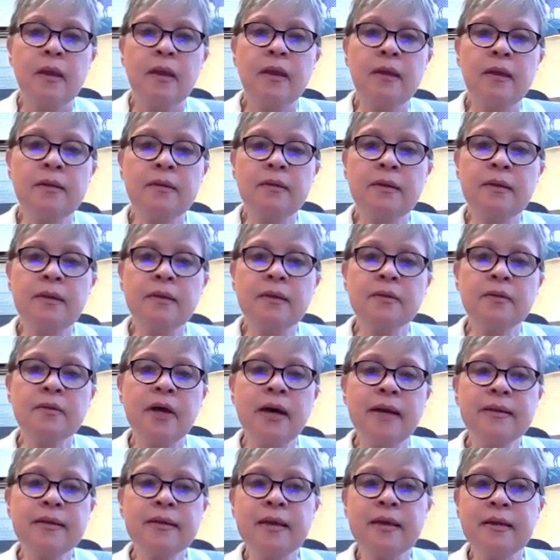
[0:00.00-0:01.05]
And a
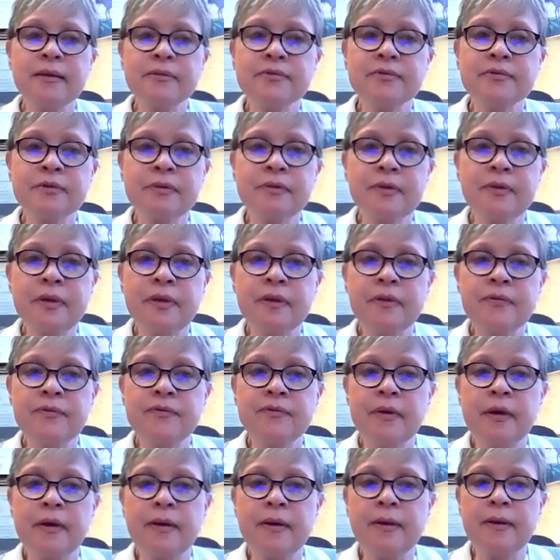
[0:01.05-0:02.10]
lot of cancer
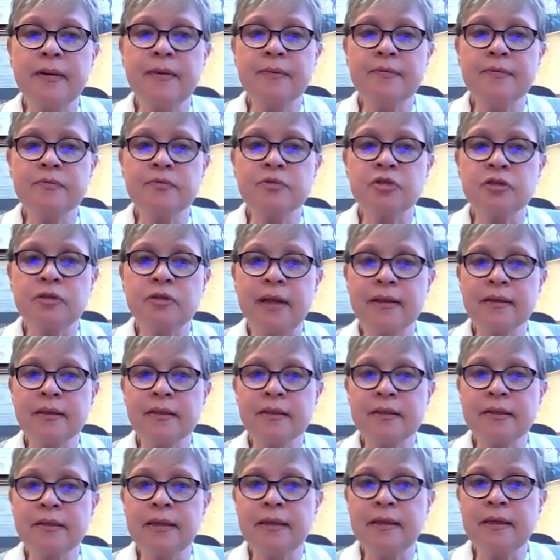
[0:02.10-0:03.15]
is
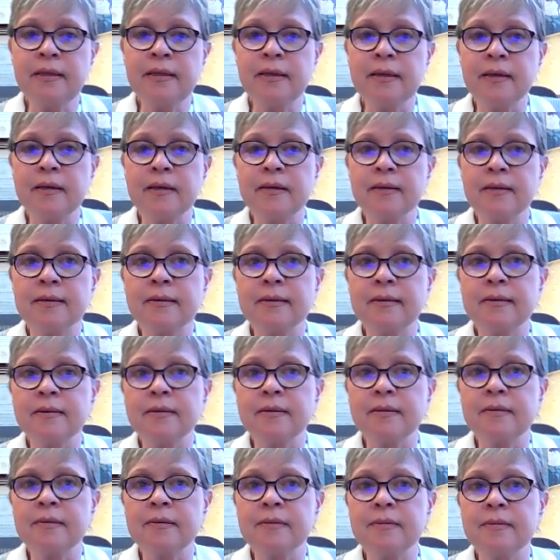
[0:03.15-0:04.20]
genetically,
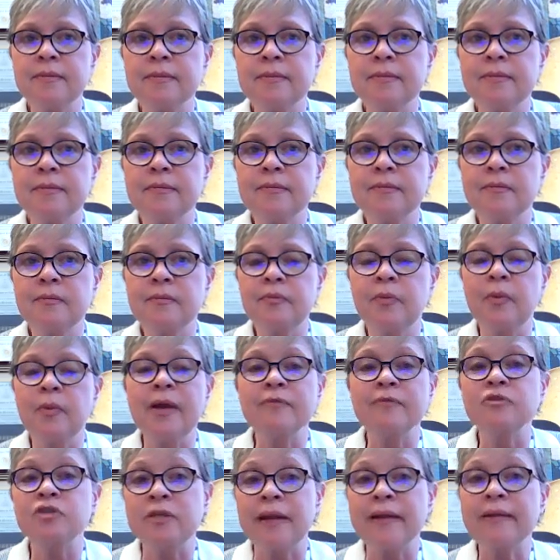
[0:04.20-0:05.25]

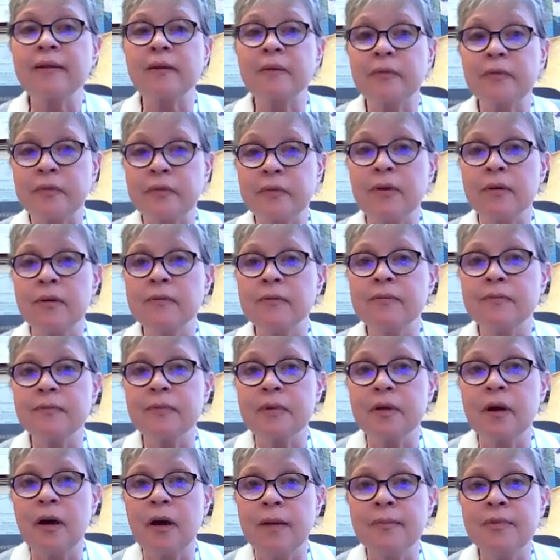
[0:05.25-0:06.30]
there are
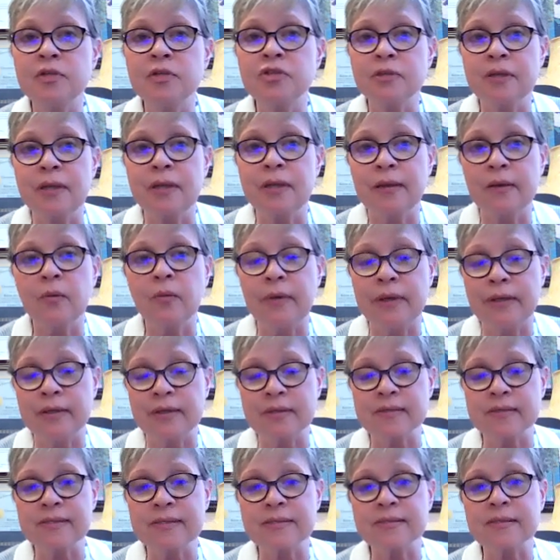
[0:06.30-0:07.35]
common genetic
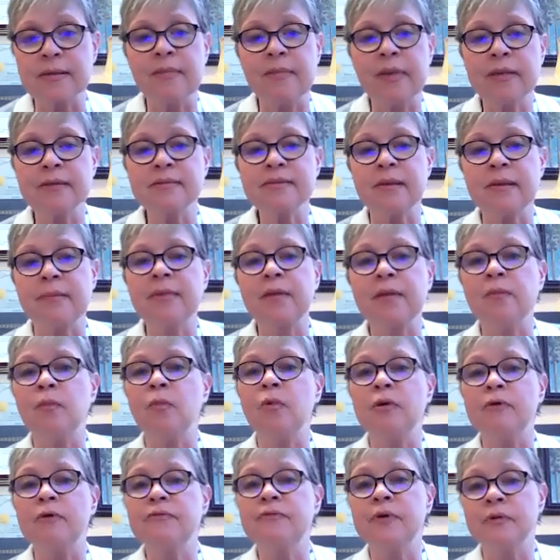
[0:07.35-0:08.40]
weaknesses that make somebody
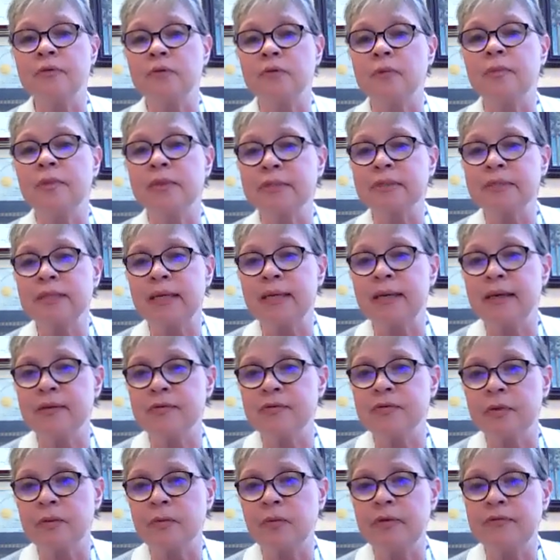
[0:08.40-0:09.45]
more vulnerable to
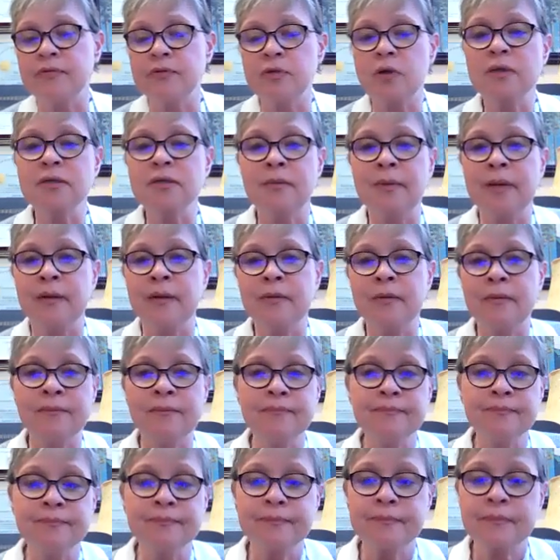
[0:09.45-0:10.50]
cancer. We've talked about
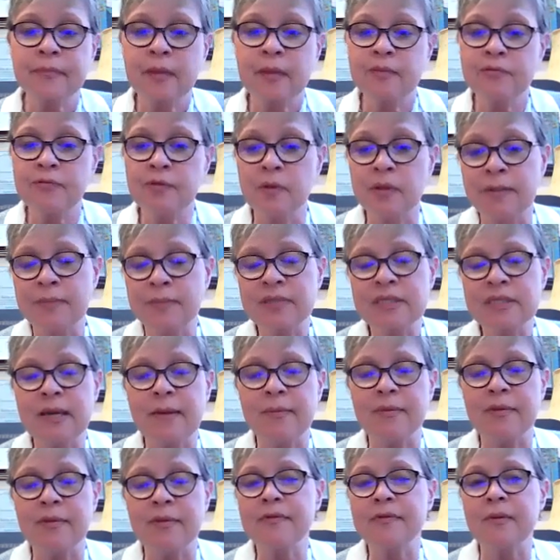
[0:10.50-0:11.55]
folate
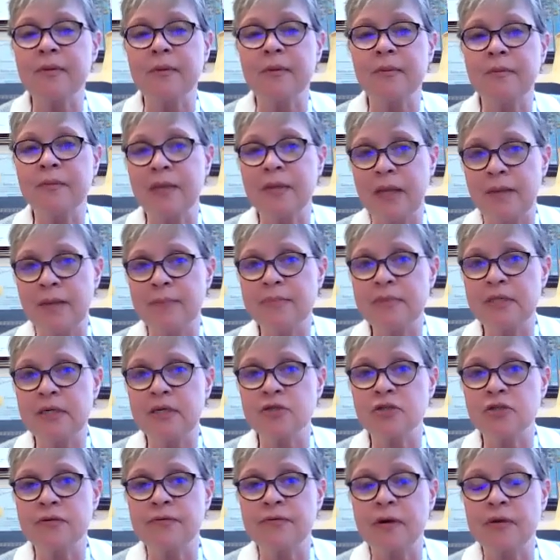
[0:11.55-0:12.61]
metabolism,
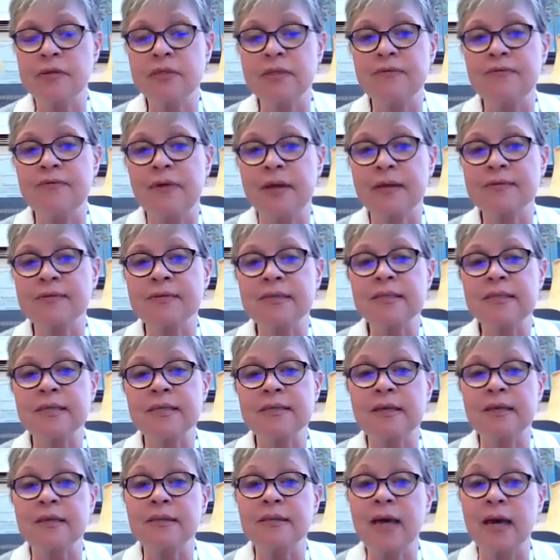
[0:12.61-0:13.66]
MTHFR defects, and
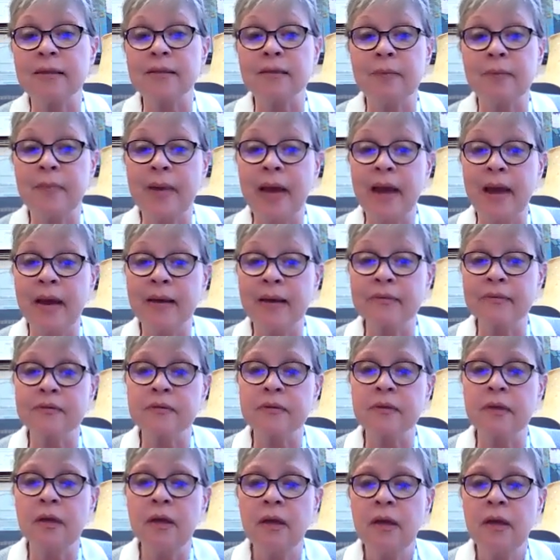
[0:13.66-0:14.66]
things like that in the past.